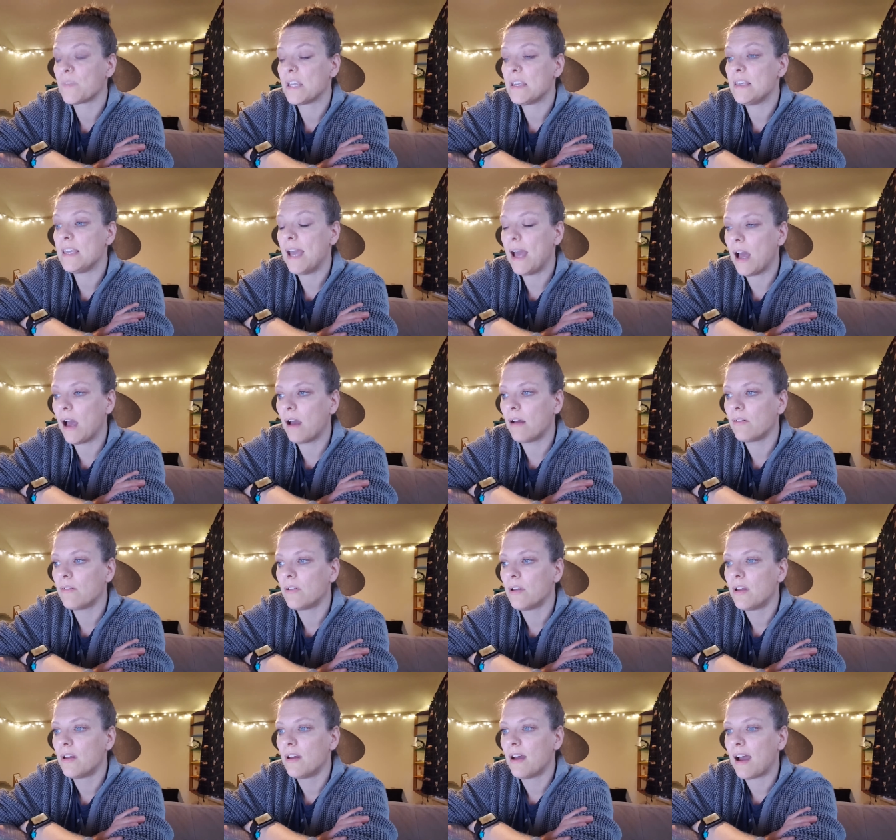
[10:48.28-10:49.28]
Yeah,
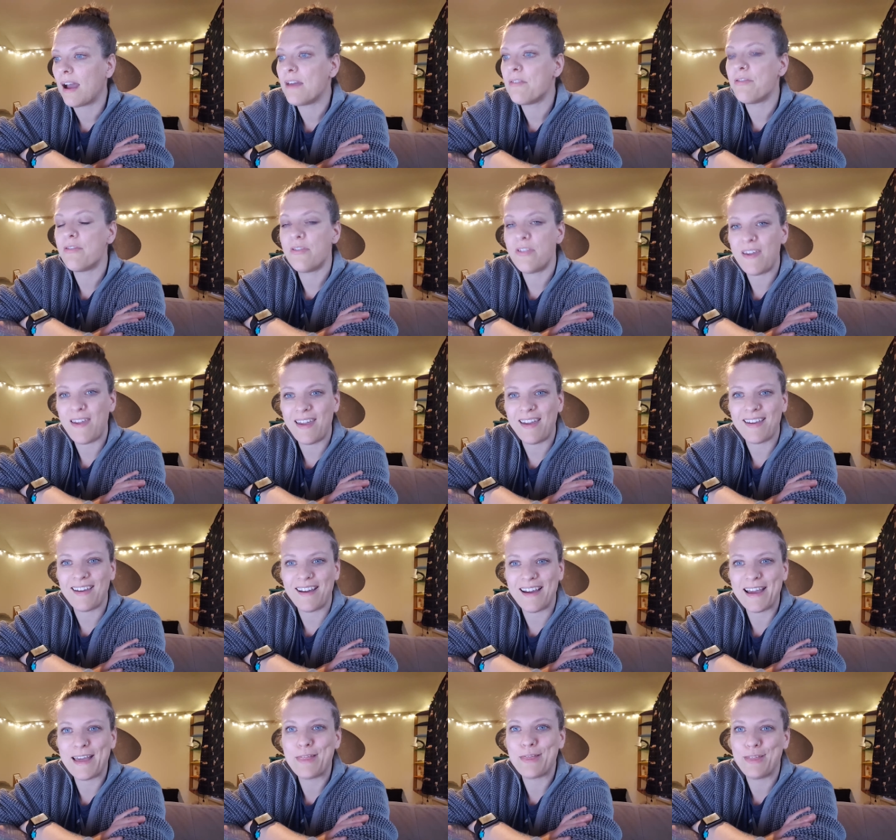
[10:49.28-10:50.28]
I think
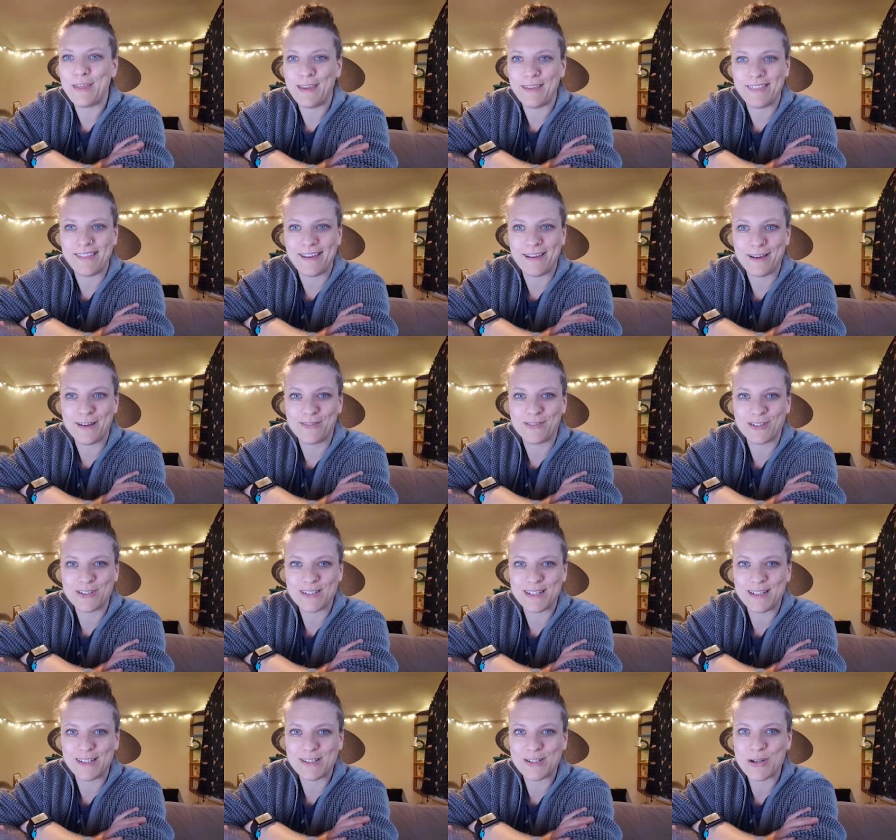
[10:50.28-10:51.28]
that covers
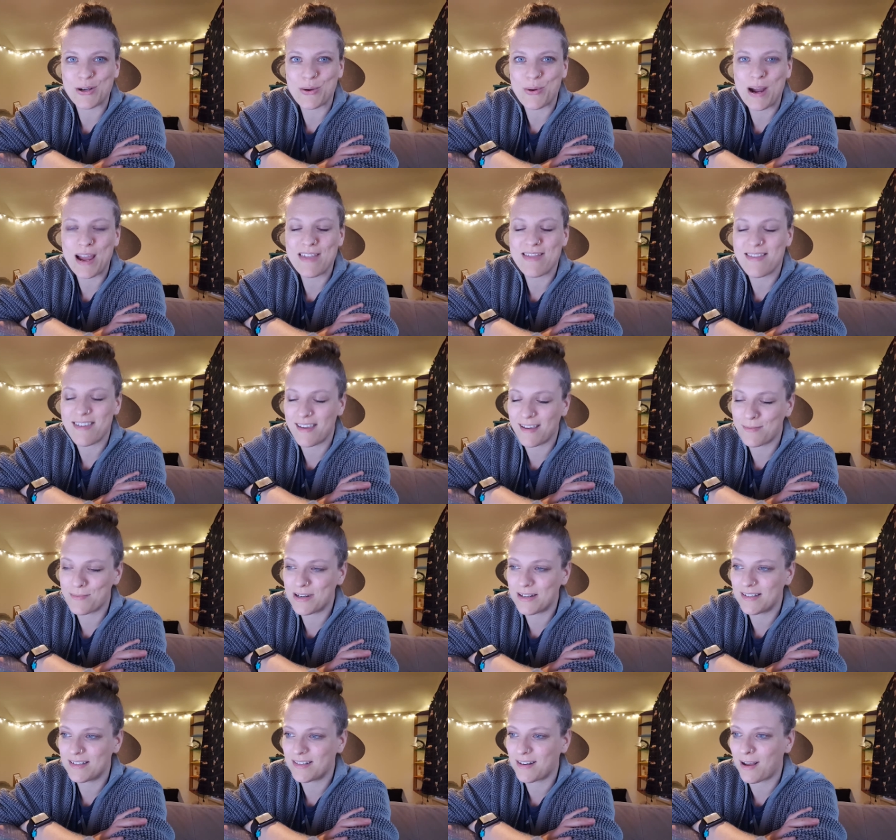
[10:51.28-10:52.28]
it. So I think I'm going
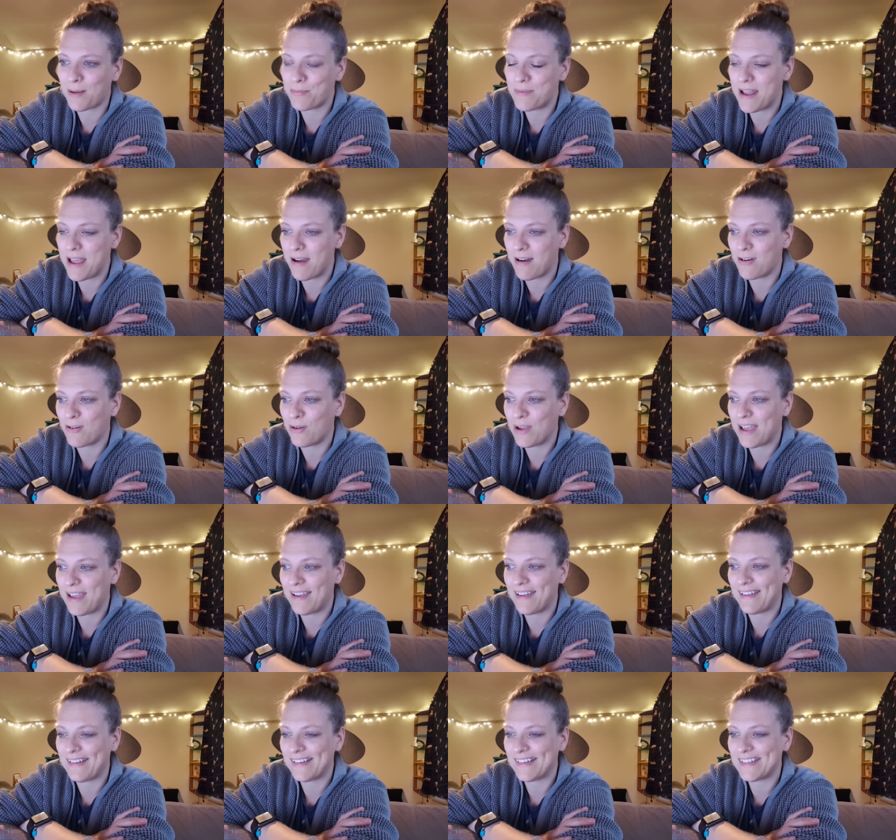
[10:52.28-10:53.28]
to stop now
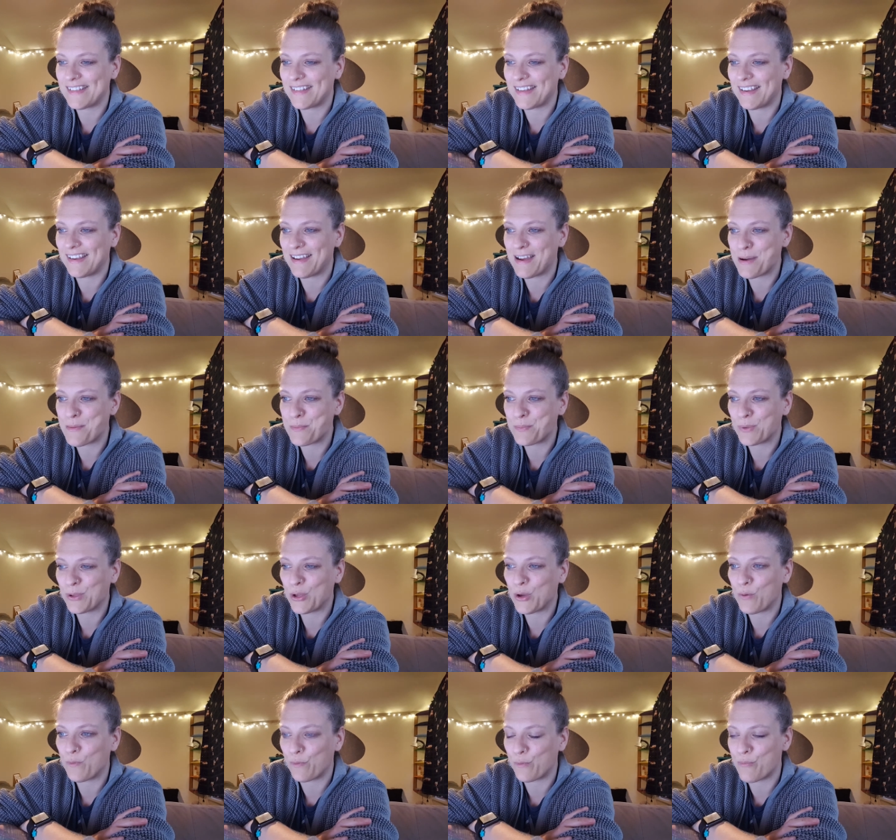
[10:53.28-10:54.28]
and
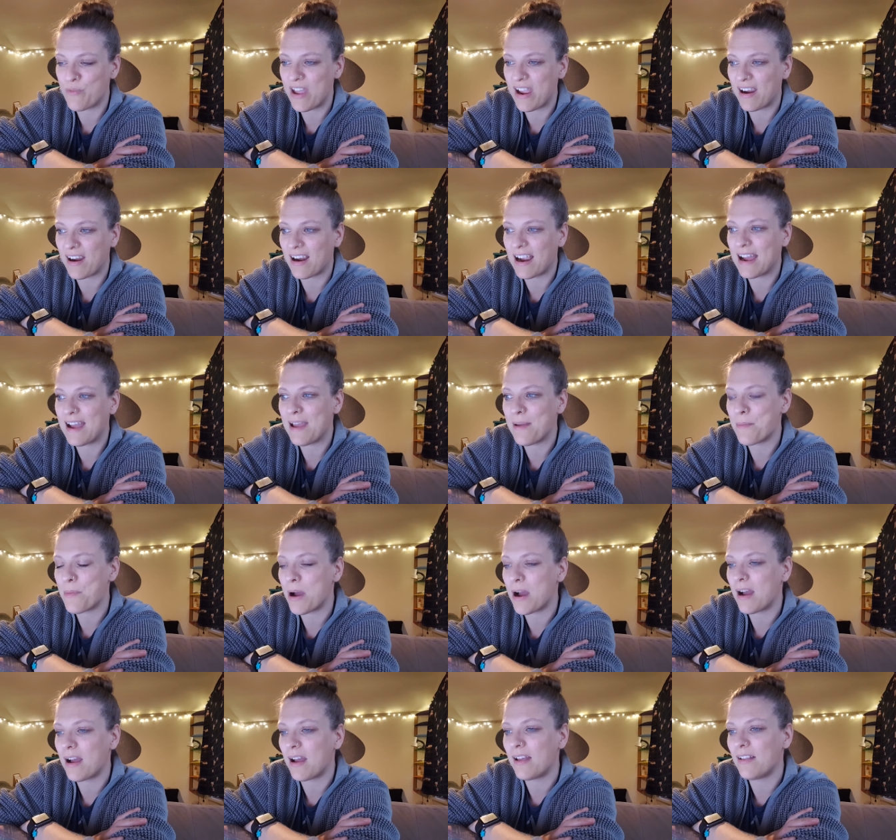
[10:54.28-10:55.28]
go from there.
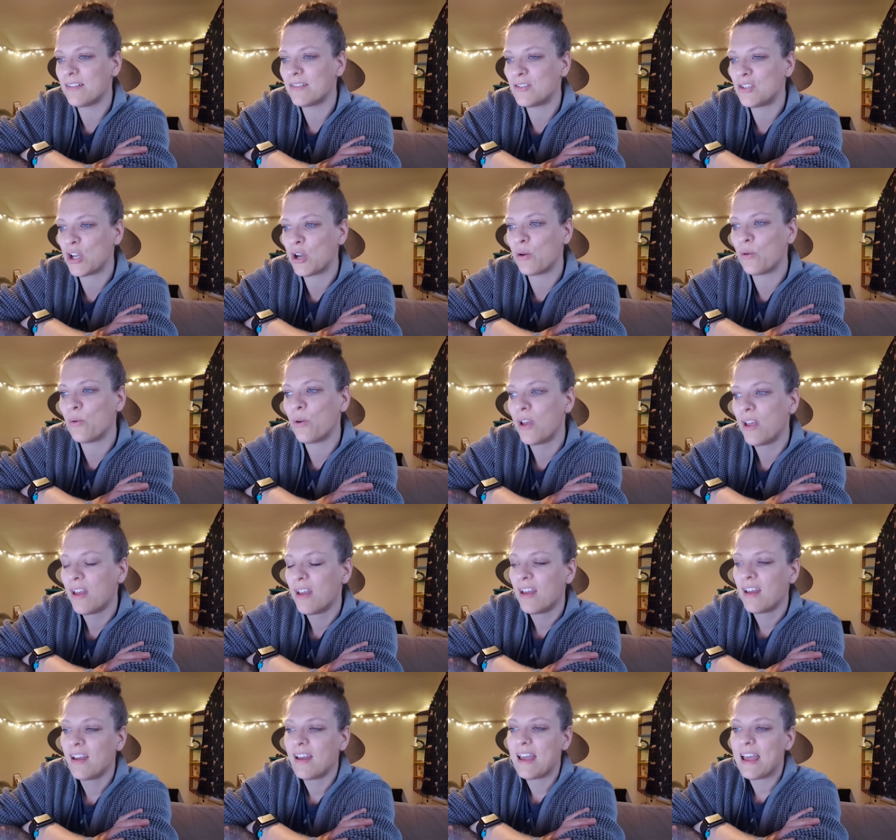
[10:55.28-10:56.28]
So
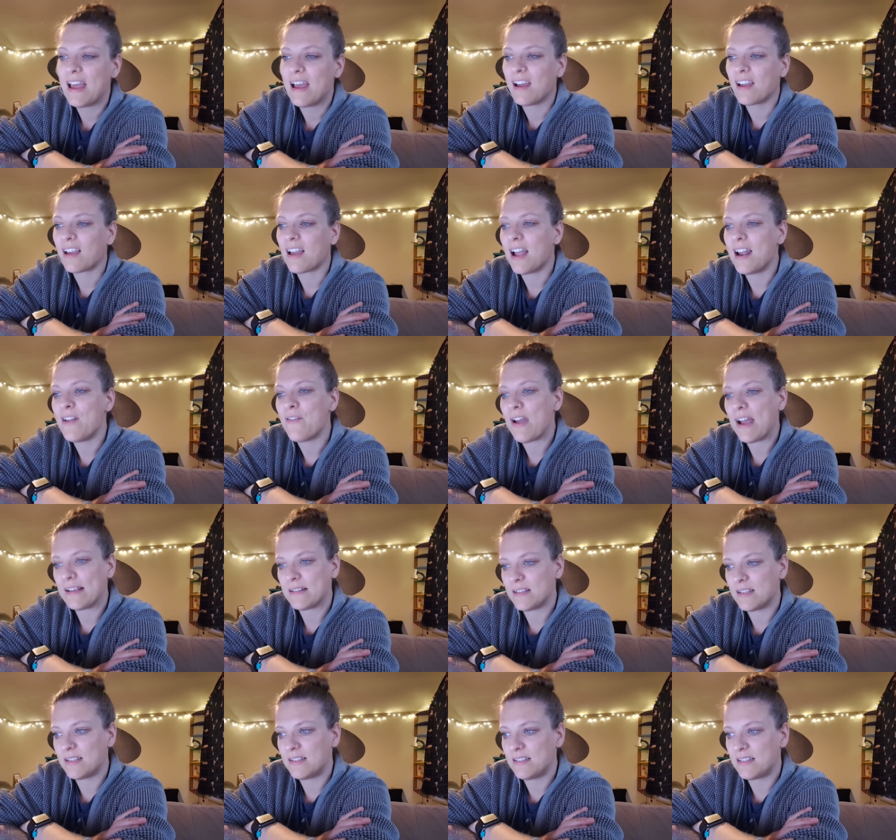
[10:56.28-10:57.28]
kind of as
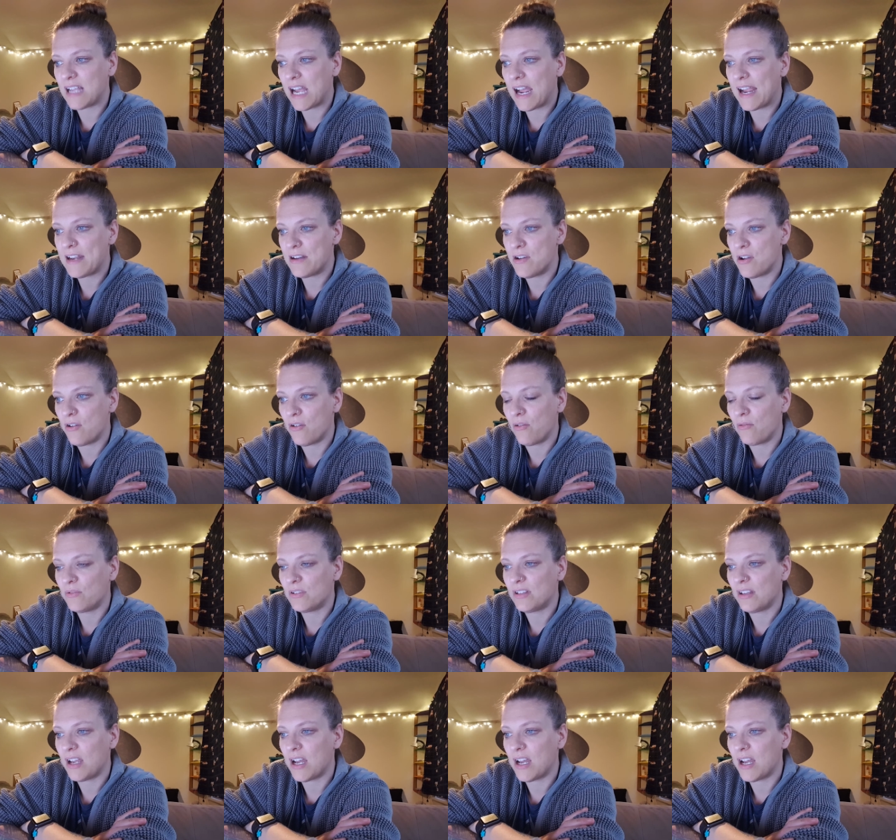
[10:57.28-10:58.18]
a side note,